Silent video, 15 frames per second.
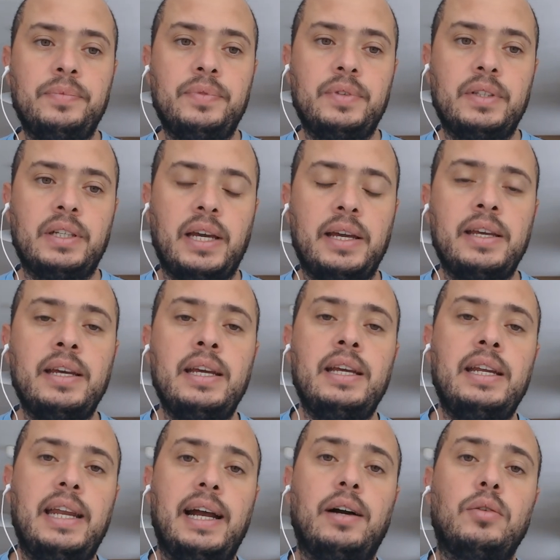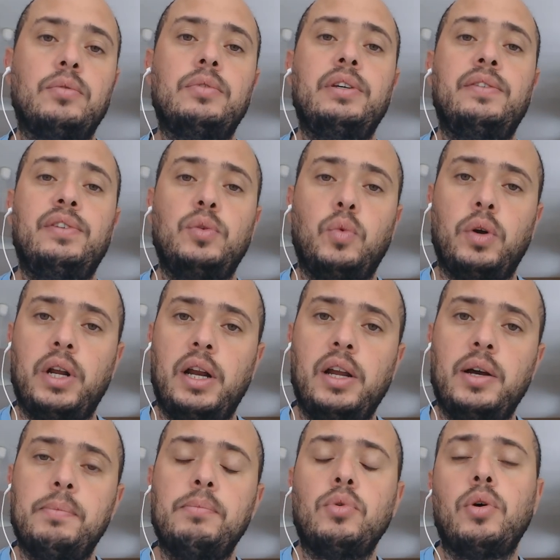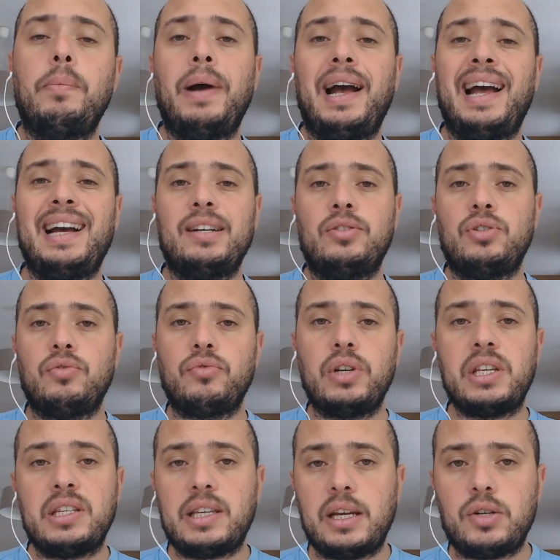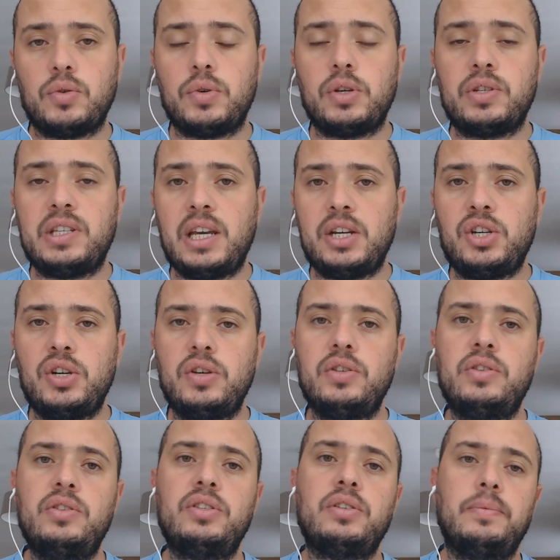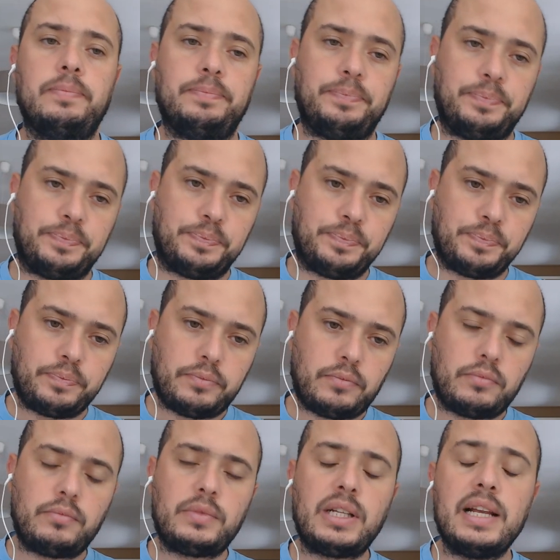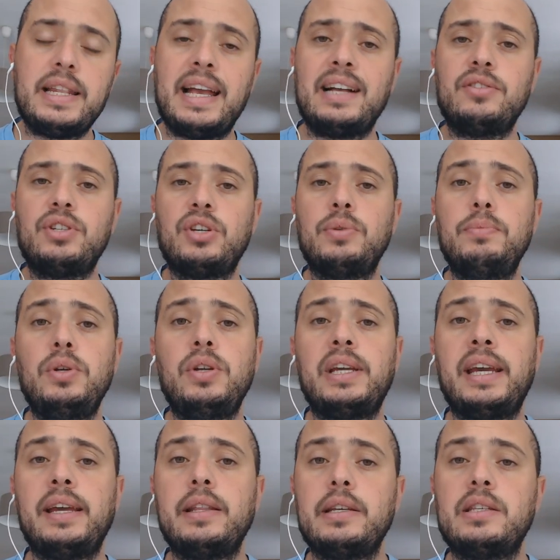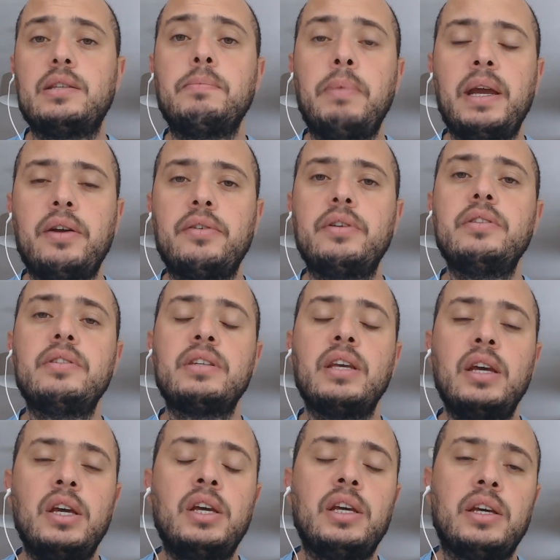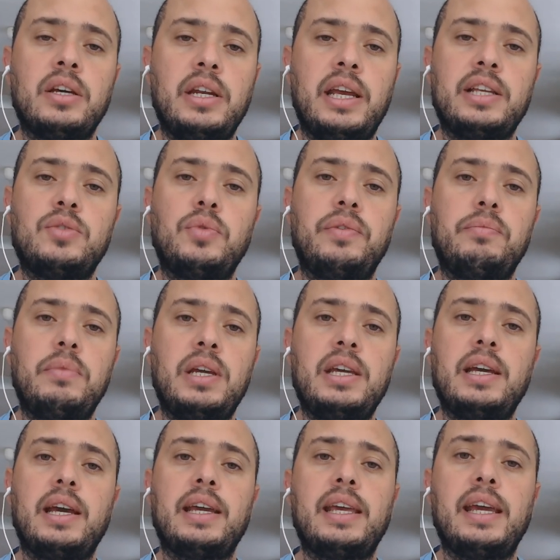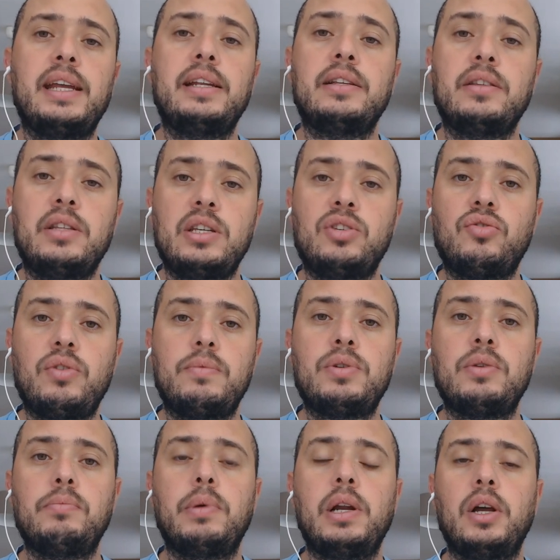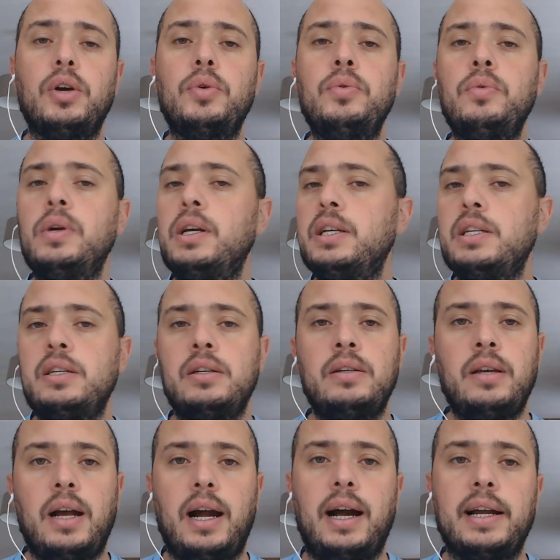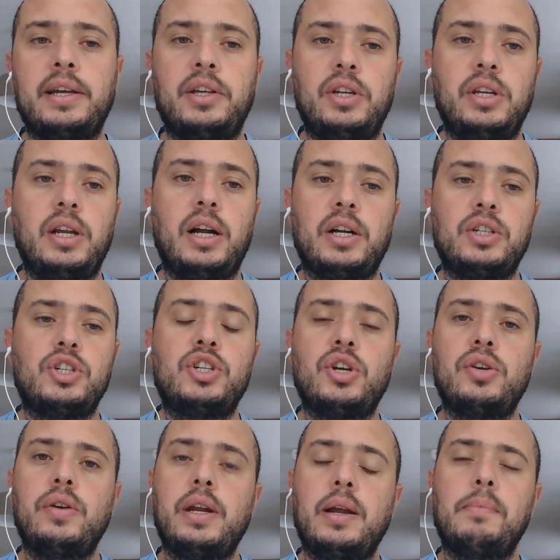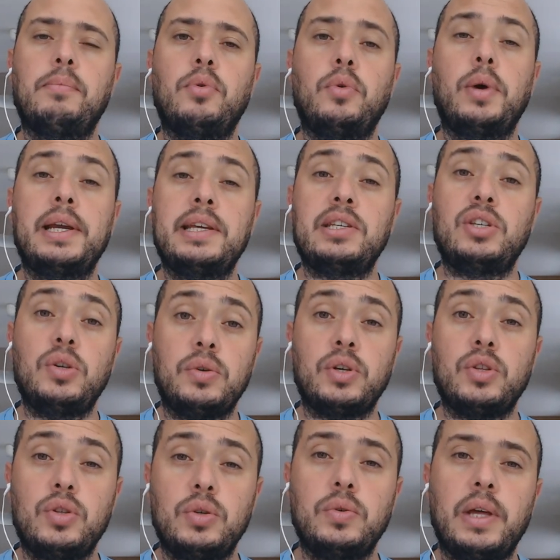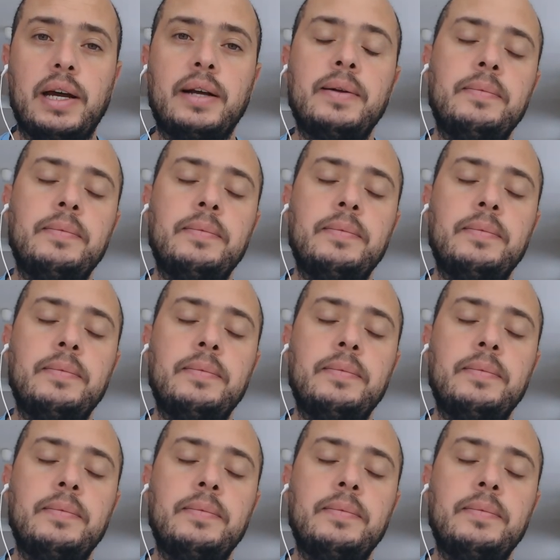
Okay. Now, if you want to learn more about how to reschedule your sessions and how to communicate this to parents, connect with me. Again, description below. I can I can show you a number of ways you can do that.